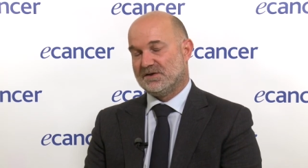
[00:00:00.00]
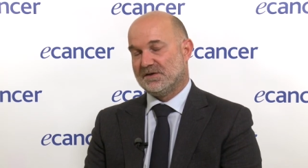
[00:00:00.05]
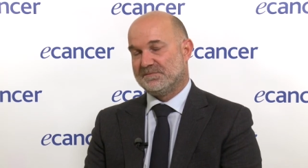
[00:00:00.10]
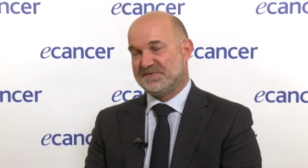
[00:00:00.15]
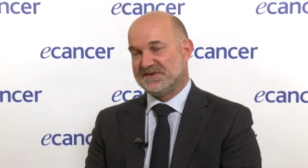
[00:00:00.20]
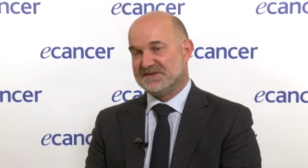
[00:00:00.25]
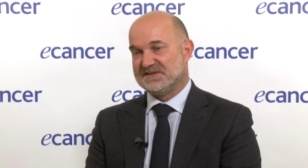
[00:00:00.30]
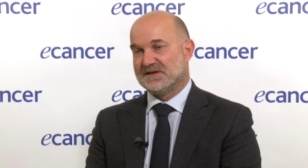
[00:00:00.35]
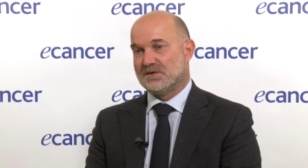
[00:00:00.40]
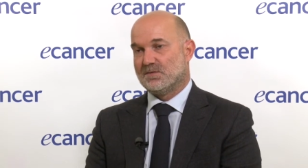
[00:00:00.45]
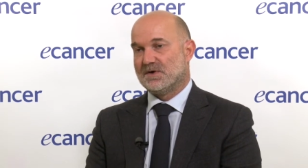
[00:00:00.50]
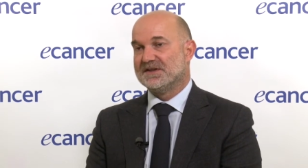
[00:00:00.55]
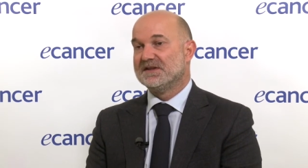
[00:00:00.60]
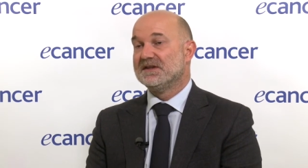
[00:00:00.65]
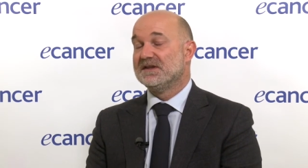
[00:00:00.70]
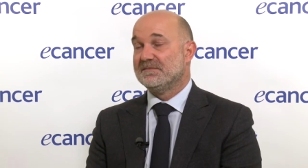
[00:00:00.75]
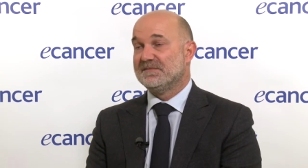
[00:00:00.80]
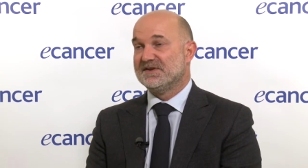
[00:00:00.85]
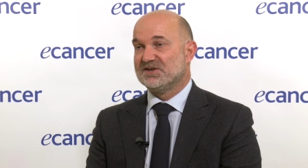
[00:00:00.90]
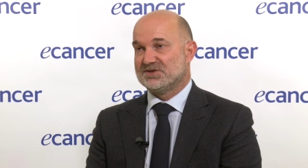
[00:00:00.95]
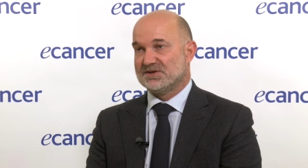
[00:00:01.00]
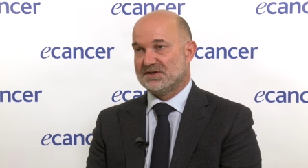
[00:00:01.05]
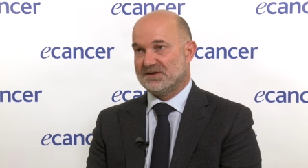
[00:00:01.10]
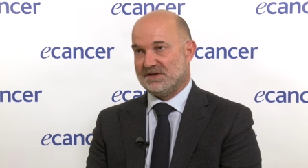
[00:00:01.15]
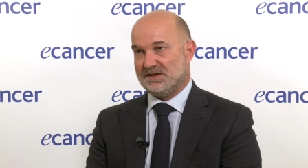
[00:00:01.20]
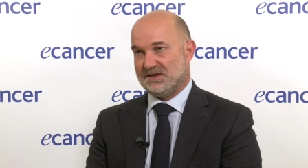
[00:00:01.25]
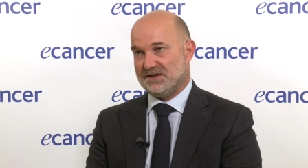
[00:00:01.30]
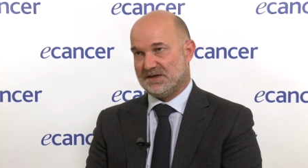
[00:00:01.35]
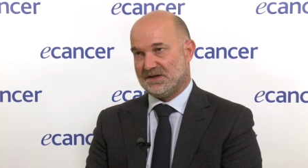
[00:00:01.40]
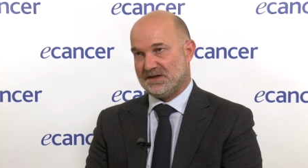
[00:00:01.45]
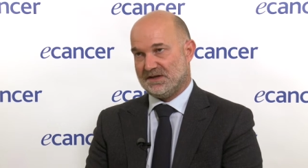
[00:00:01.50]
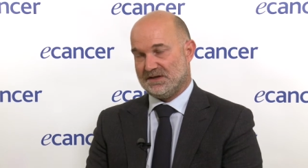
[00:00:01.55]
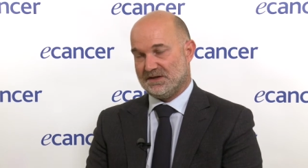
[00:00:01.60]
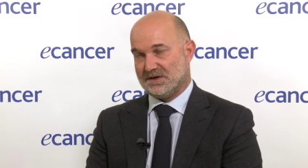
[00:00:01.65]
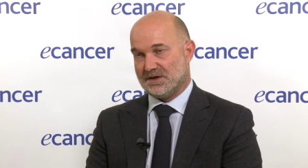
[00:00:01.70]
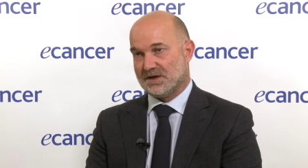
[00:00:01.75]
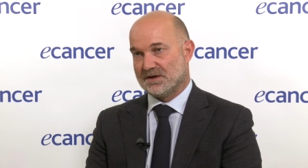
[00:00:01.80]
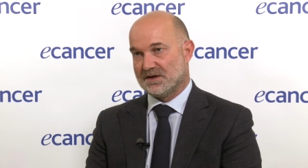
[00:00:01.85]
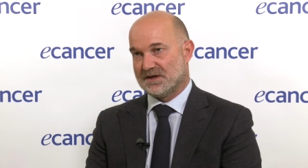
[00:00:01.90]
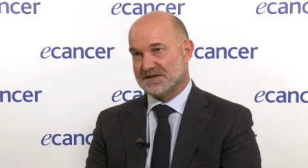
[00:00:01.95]
the, the PD-L1 inhibition in,
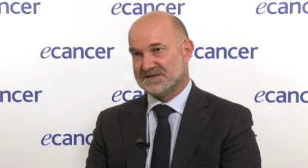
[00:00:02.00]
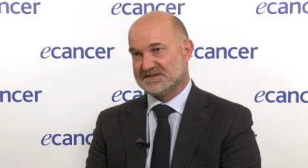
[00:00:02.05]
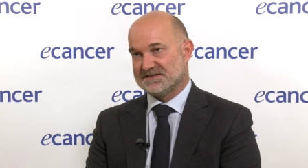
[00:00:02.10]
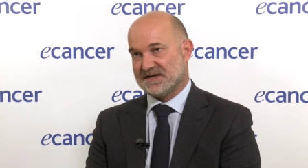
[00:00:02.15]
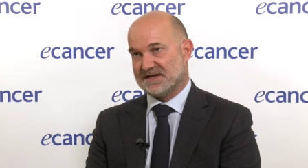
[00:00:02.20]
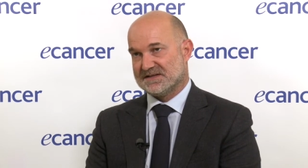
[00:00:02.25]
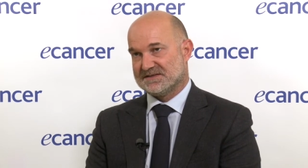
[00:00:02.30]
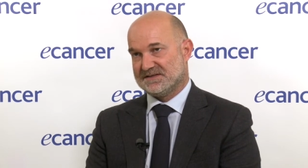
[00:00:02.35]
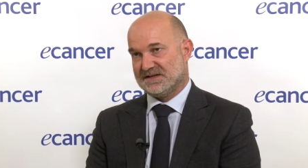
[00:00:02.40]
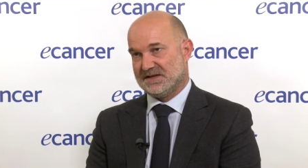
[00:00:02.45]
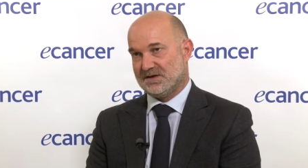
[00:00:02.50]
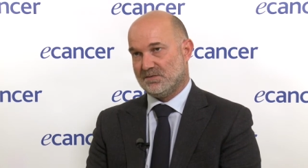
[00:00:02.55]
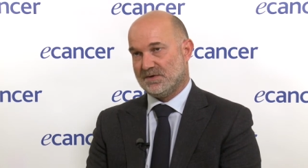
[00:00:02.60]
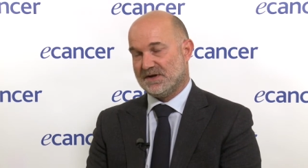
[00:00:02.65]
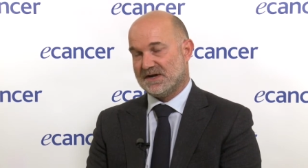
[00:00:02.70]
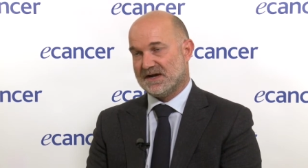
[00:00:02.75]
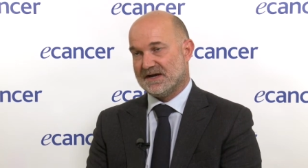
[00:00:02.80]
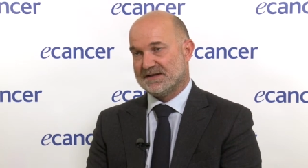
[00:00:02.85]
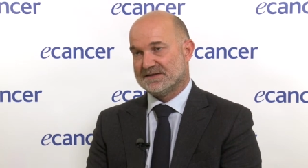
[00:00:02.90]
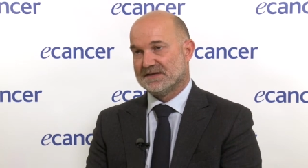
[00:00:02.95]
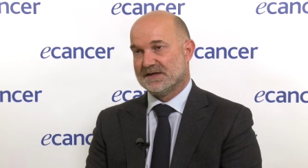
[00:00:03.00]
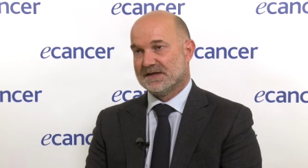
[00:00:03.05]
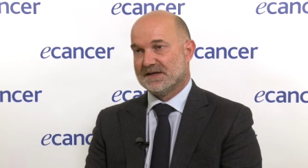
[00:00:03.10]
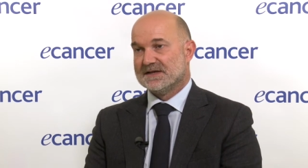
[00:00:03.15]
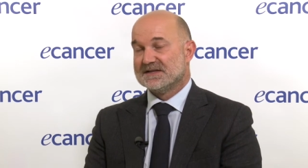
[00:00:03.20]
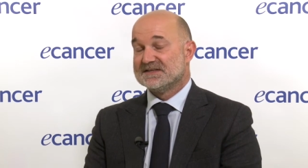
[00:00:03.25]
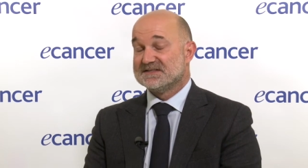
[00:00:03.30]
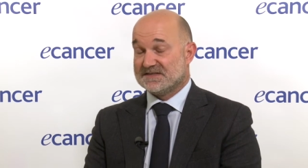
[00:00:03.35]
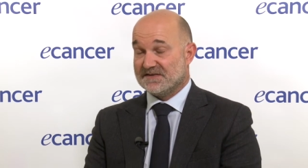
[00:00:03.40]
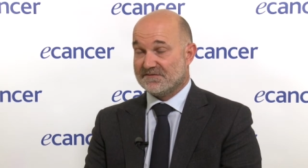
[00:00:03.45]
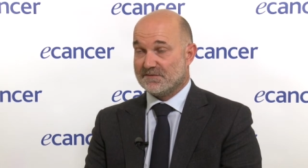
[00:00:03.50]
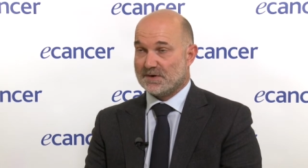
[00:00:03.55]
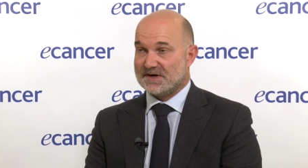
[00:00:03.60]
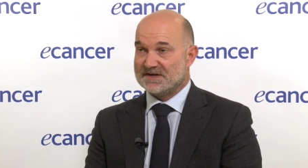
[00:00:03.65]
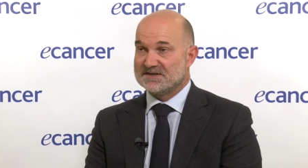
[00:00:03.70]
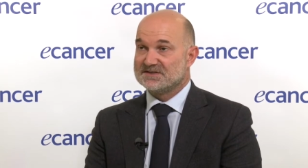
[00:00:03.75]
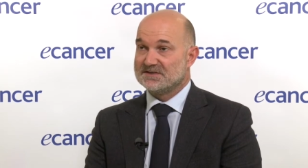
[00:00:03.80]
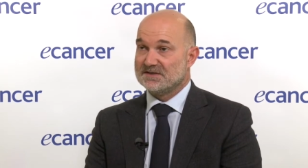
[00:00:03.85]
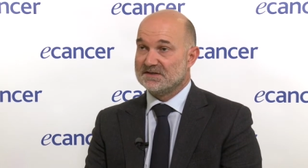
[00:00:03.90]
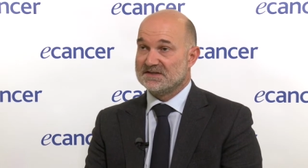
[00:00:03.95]
in lung cancer, I think we had
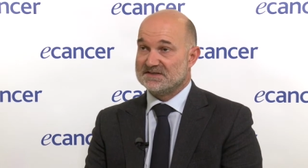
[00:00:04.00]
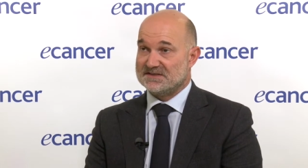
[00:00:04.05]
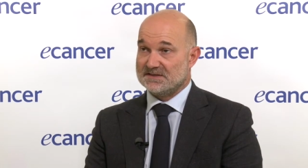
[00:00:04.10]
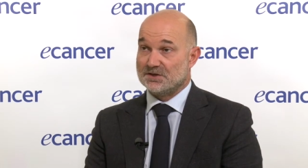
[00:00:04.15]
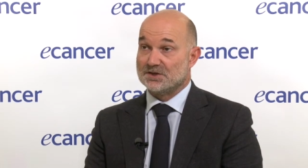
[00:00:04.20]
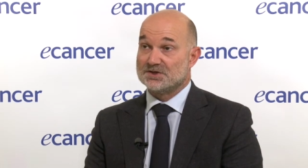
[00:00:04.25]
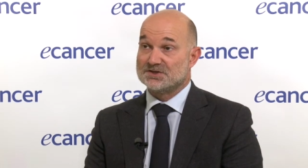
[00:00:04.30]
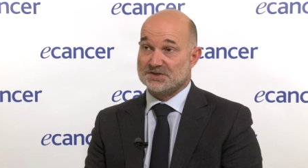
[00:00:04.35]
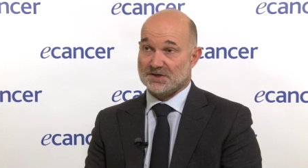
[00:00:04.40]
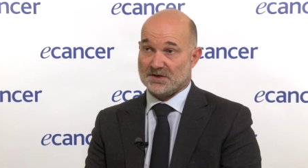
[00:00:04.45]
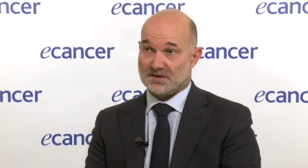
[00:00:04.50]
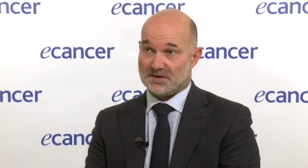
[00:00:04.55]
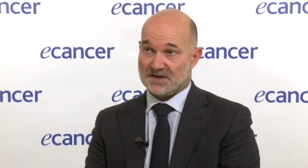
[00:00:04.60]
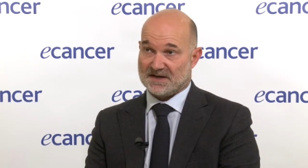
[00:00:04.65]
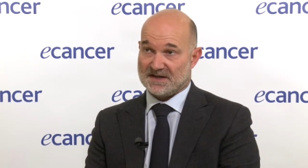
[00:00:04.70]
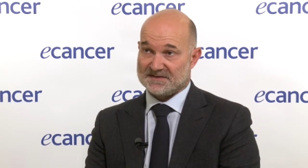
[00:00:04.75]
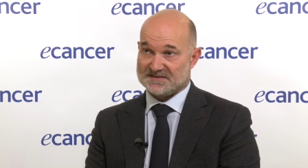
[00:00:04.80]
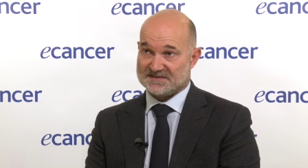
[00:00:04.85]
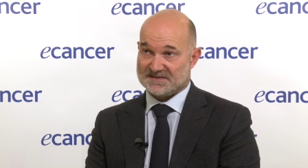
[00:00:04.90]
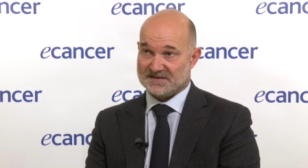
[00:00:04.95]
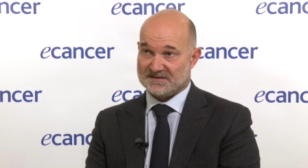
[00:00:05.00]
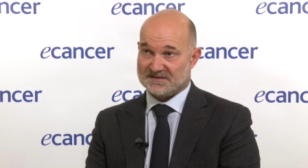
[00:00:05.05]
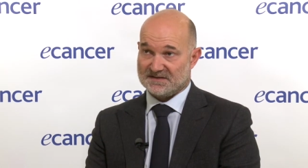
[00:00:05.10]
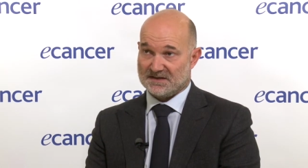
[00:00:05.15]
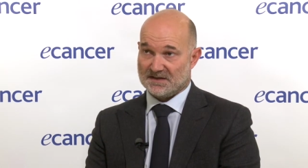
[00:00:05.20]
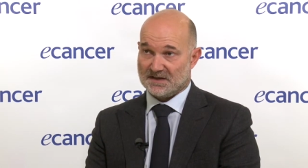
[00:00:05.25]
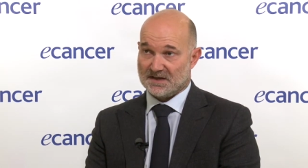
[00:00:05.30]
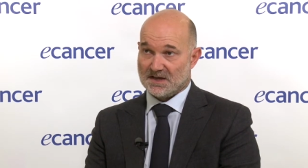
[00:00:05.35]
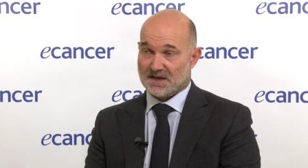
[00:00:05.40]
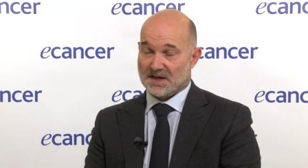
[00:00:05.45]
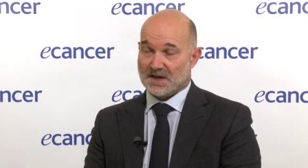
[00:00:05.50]
several studies in the second line setting.